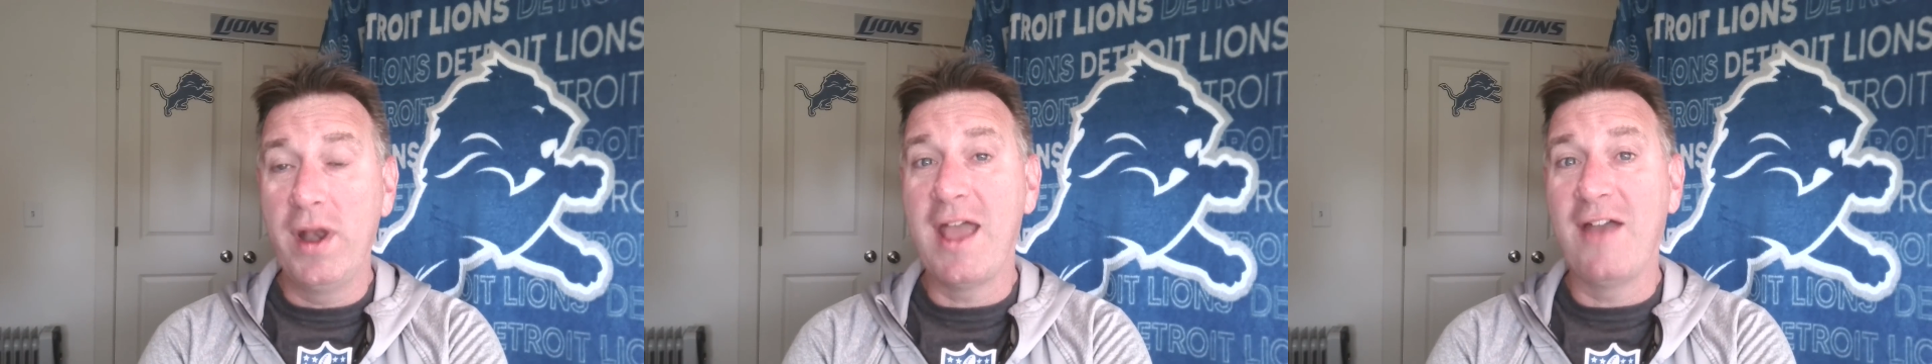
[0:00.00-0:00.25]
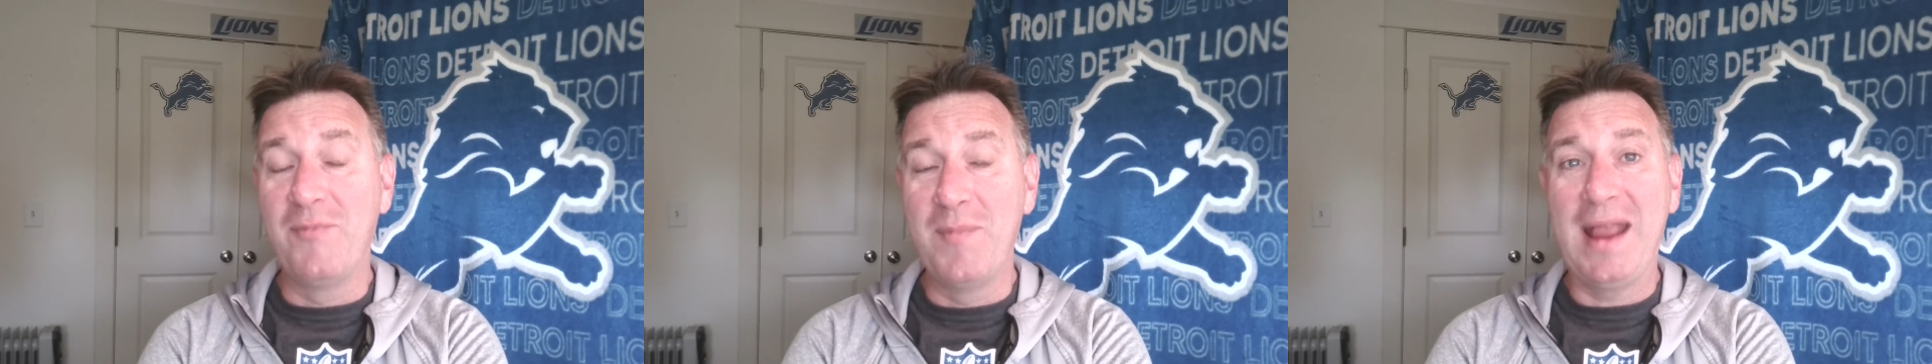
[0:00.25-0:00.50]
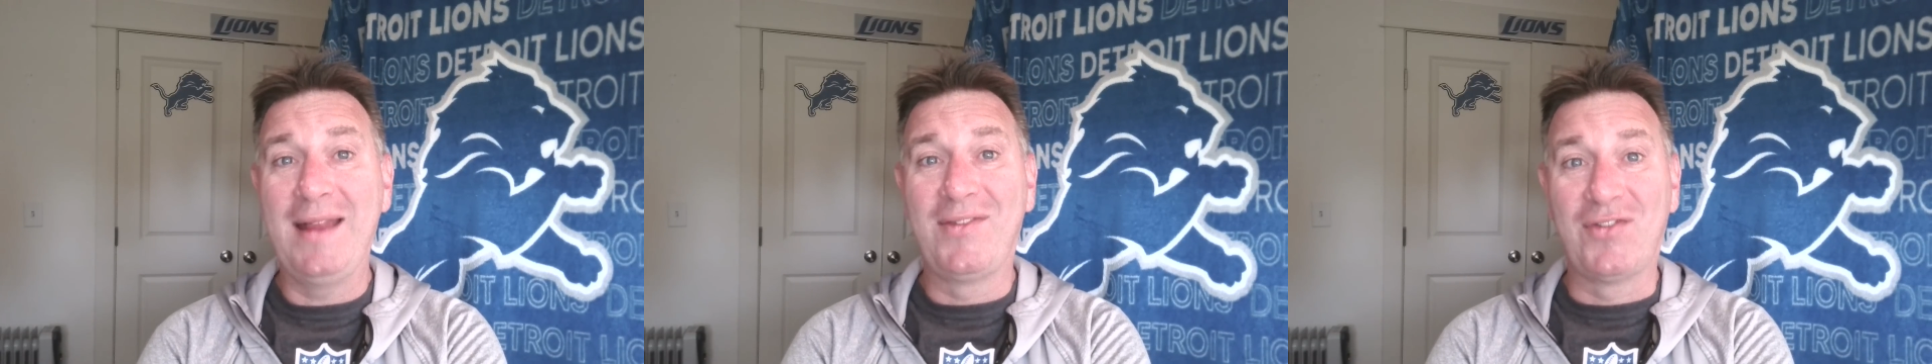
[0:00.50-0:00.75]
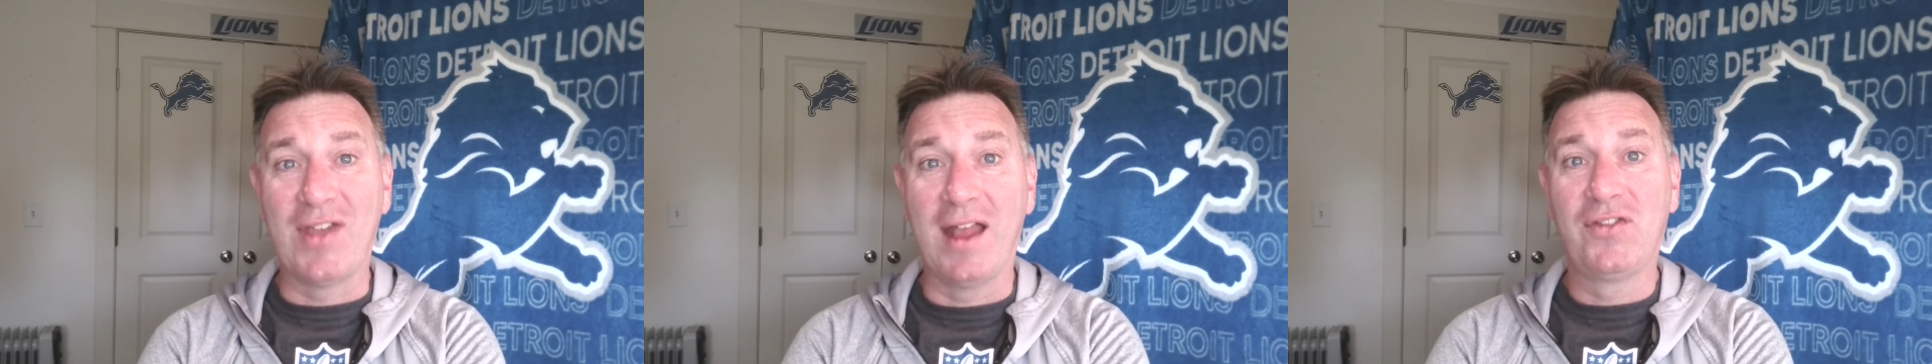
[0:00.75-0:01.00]
have made
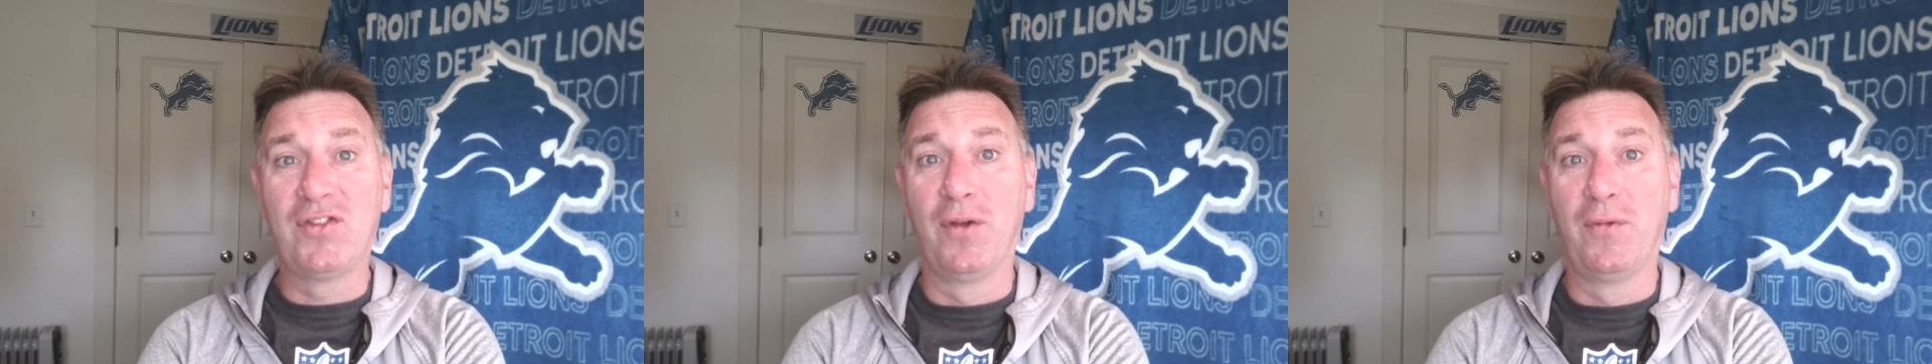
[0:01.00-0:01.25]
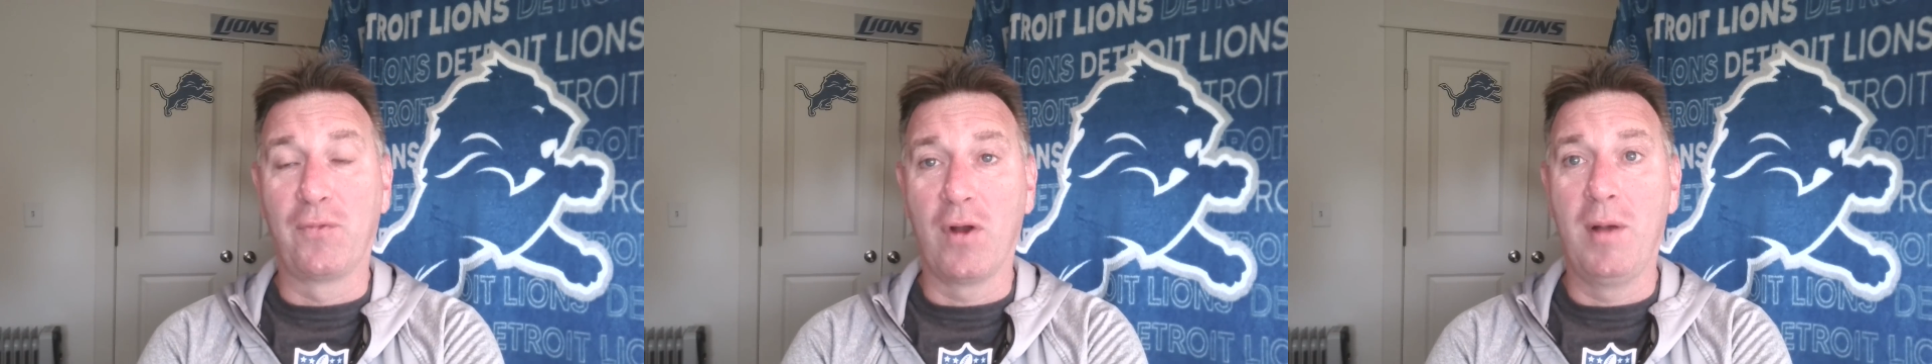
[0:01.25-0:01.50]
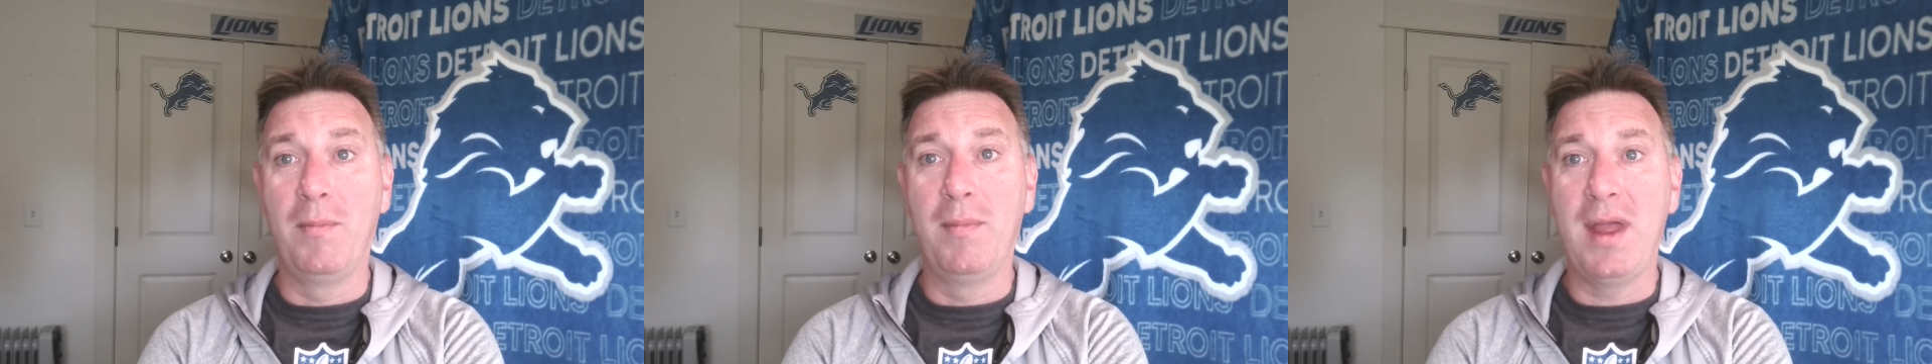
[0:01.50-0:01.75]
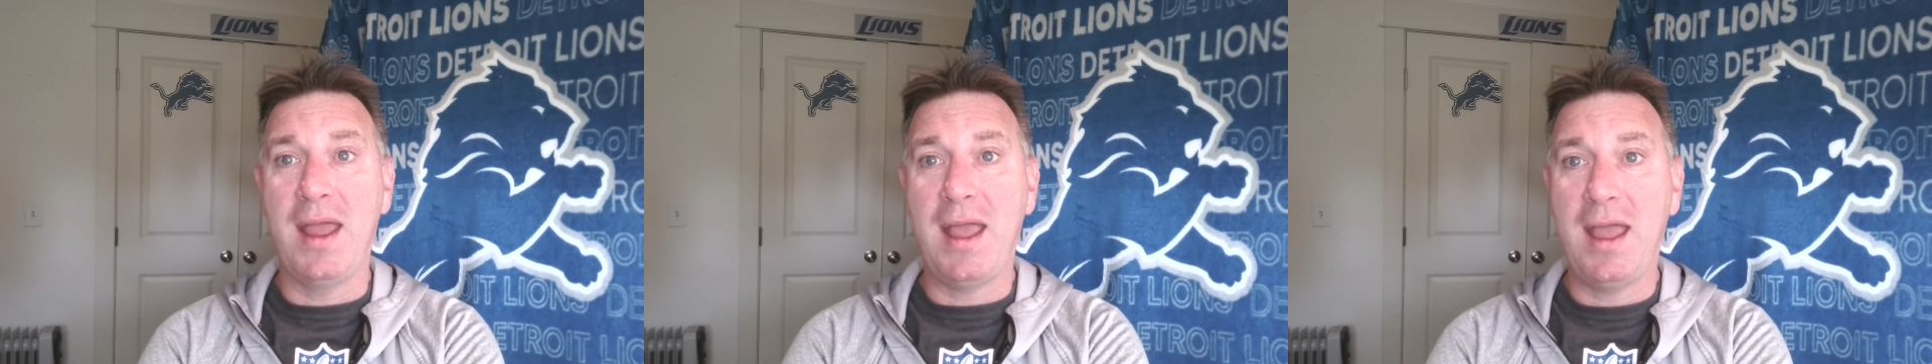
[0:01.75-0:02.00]
sense from
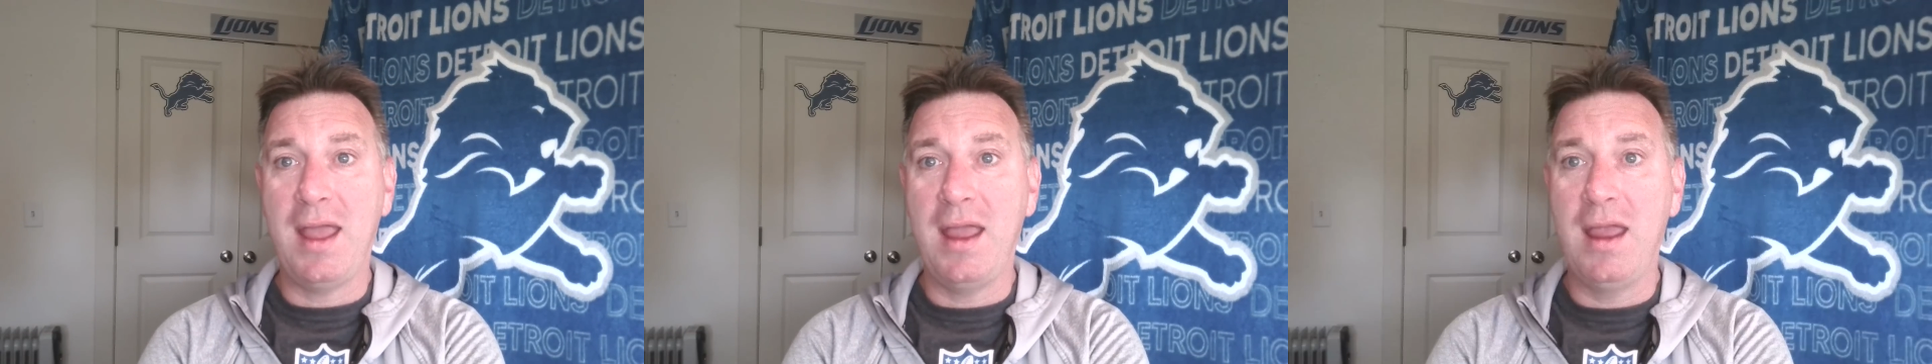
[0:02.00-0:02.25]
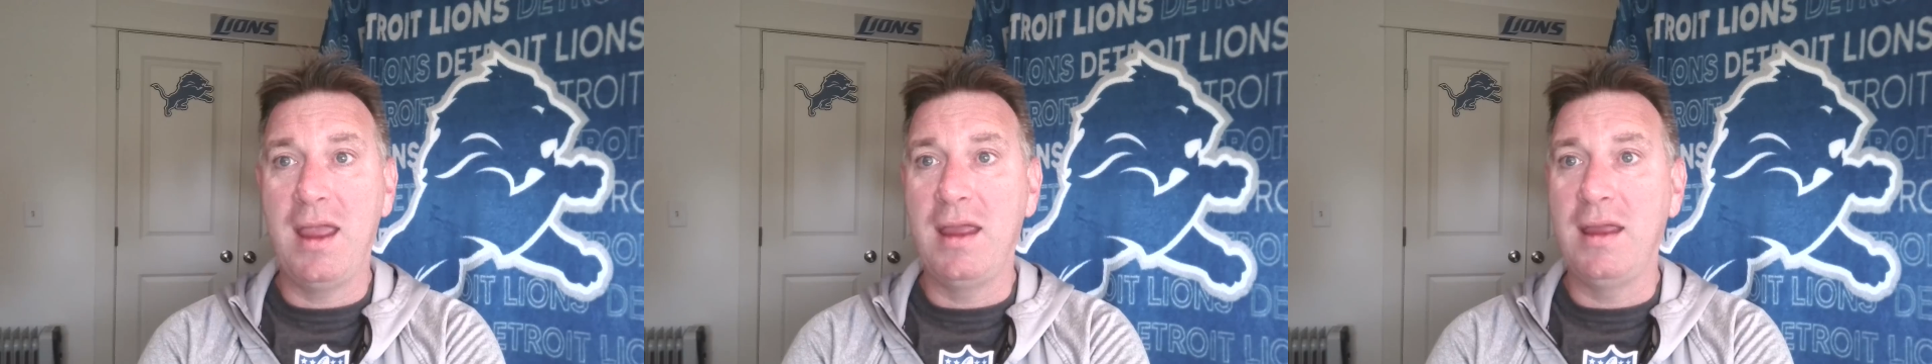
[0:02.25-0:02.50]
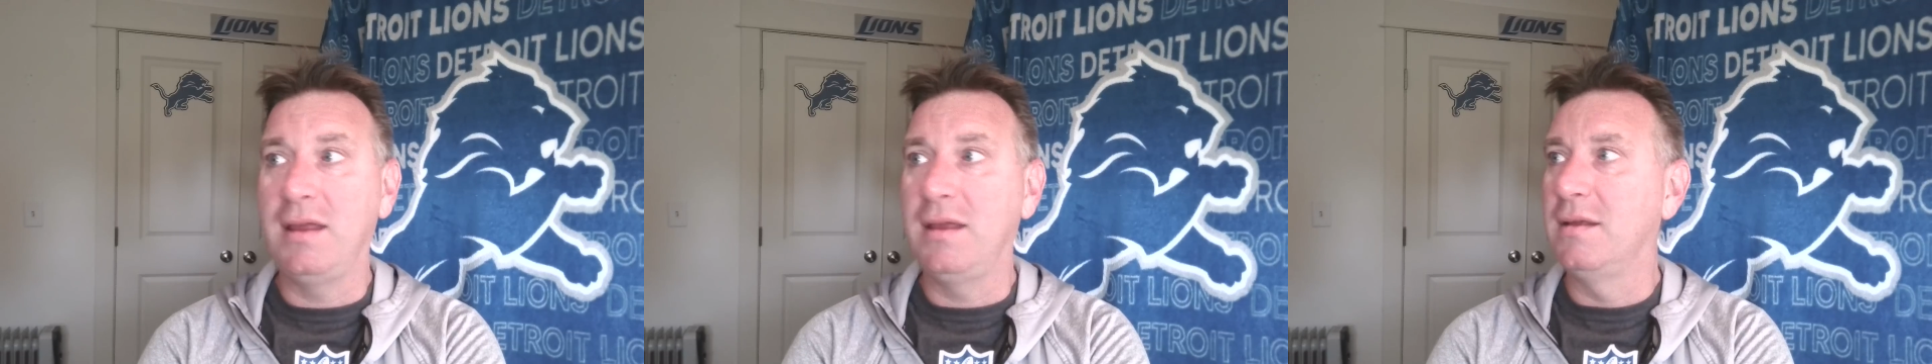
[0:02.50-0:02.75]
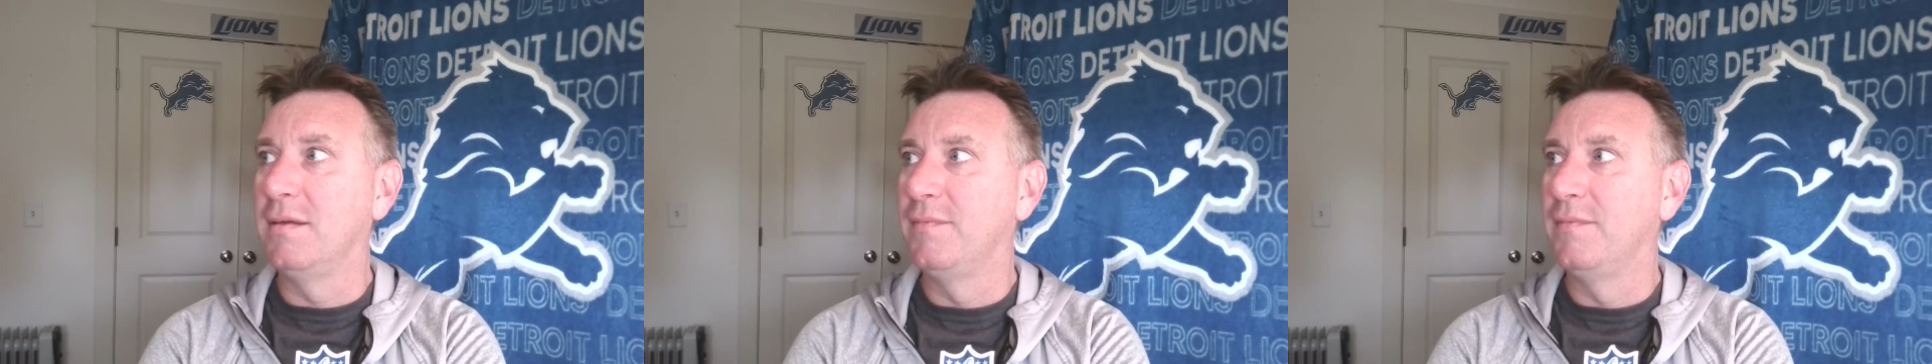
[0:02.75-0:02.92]
a